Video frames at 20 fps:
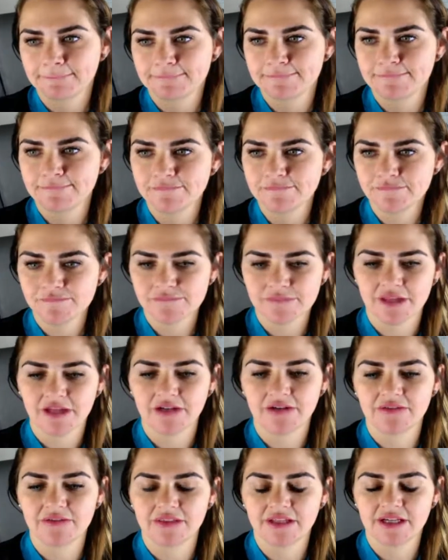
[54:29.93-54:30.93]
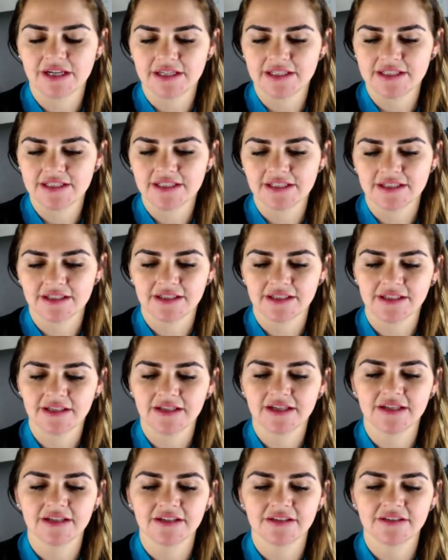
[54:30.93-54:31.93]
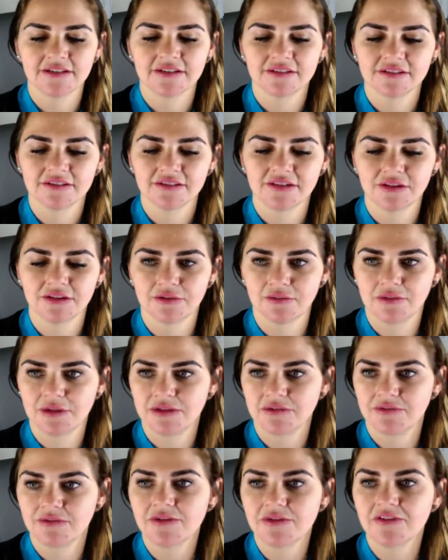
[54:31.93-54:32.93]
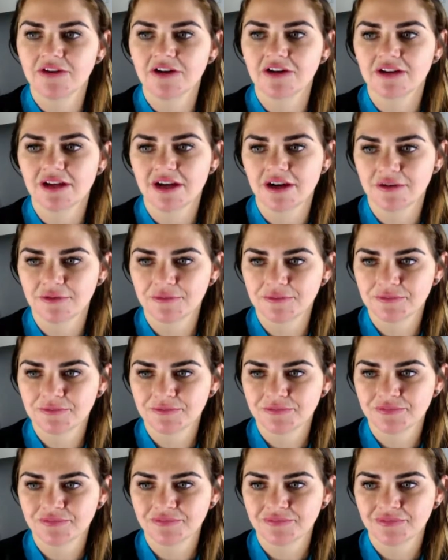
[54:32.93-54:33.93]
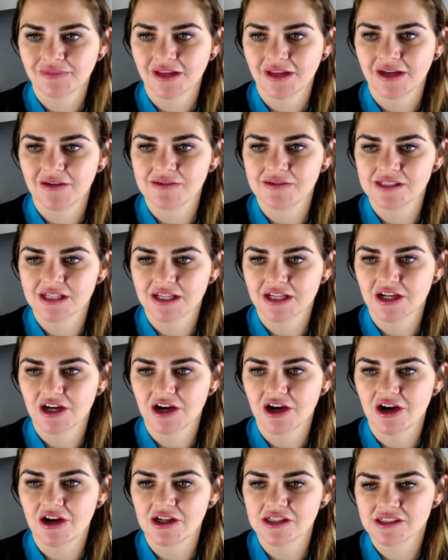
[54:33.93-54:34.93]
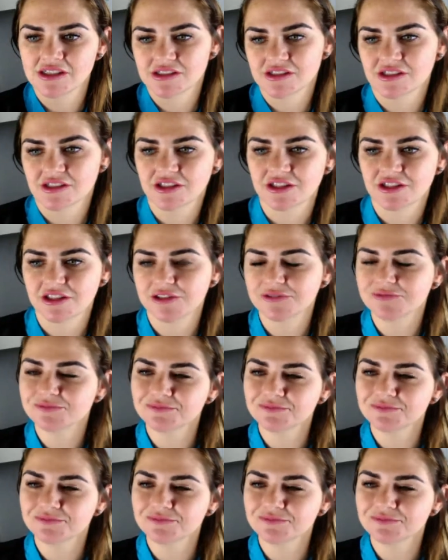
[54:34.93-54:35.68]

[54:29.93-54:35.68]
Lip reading: I don't even think I did it. Hang on. So we figured out it was going to cost her.